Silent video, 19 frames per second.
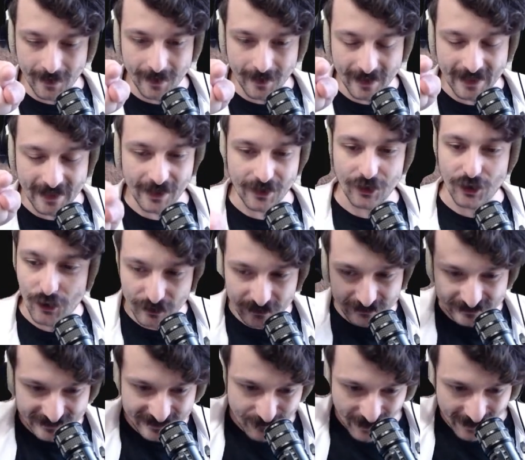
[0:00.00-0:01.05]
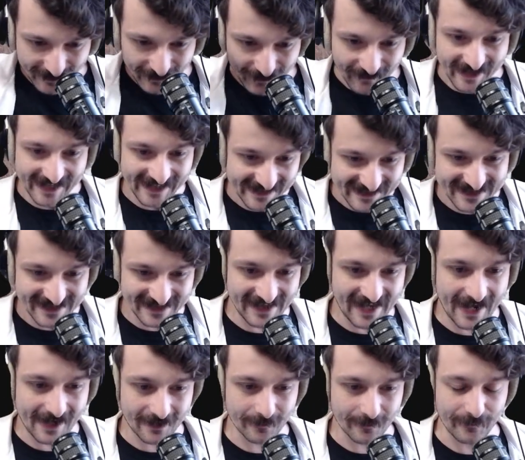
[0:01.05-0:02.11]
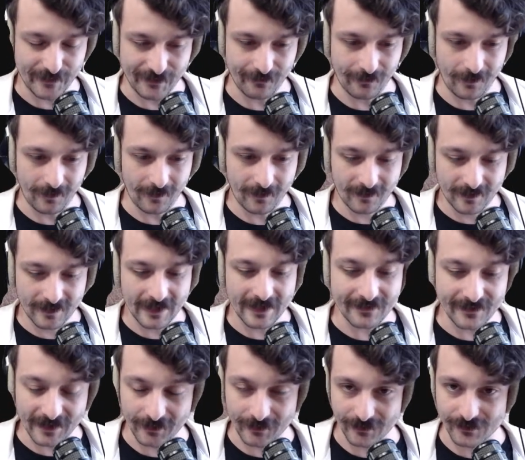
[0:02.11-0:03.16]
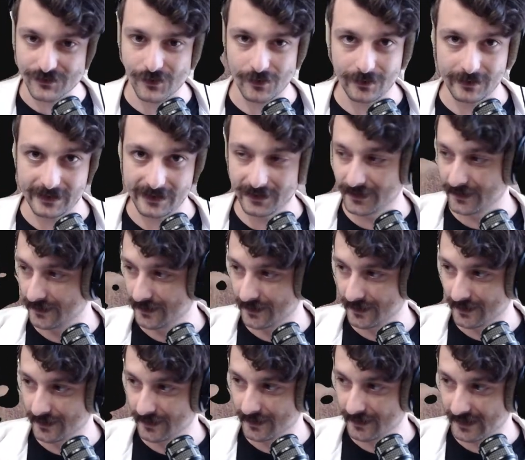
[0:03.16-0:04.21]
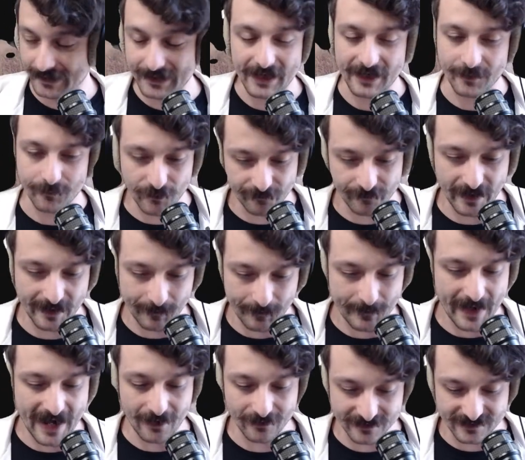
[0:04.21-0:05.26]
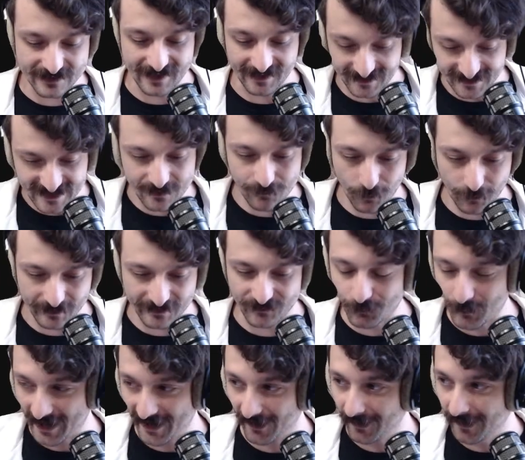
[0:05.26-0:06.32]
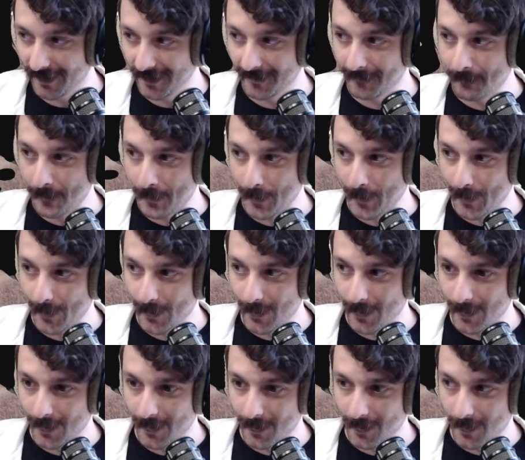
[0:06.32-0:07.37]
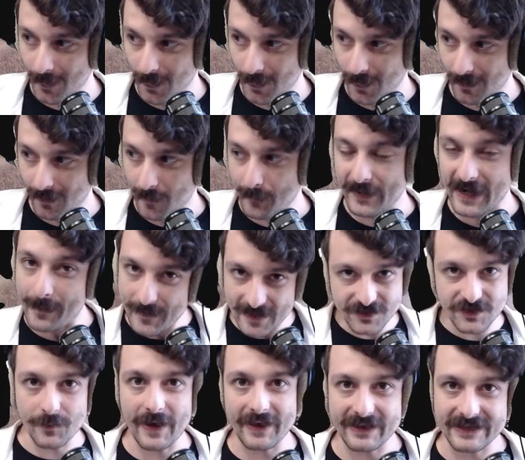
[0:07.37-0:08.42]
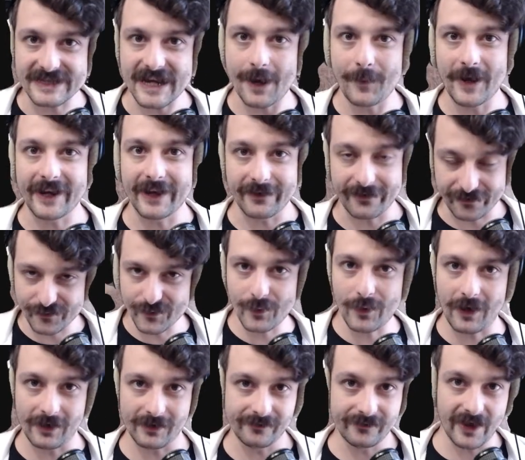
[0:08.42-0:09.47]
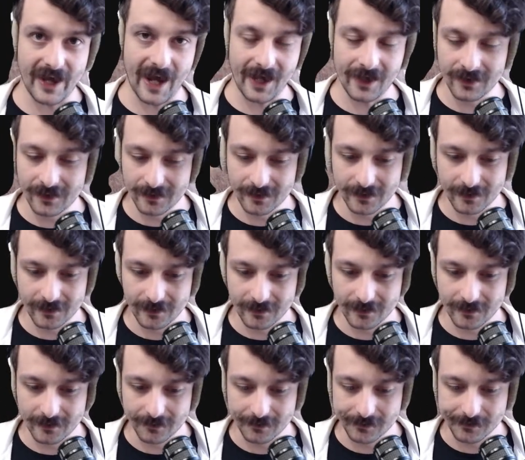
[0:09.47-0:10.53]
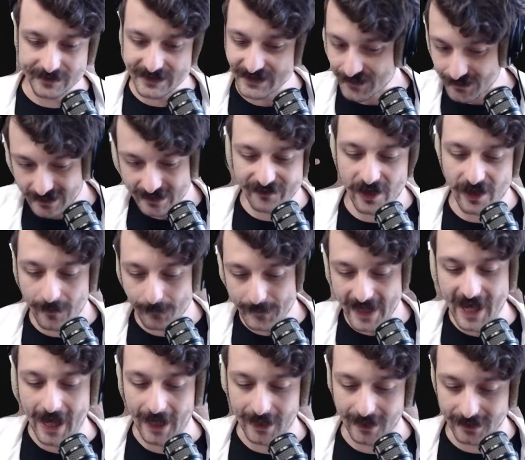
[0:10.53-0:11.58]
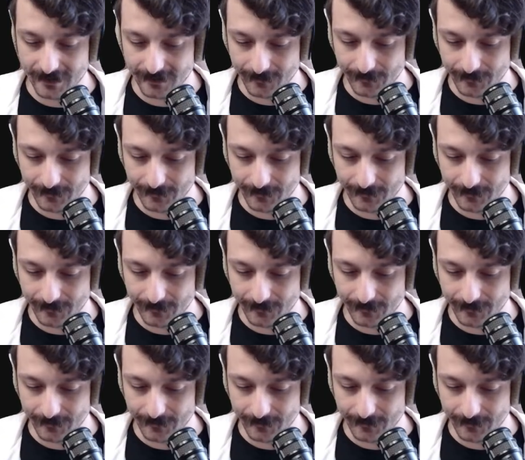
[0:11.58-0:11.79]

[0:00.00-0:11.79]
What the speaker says: and I could hook this monitor into that computer and then control it. And I could move my mouse and keyboard as well. But I bet you by the time I get through all of that, this will have come back.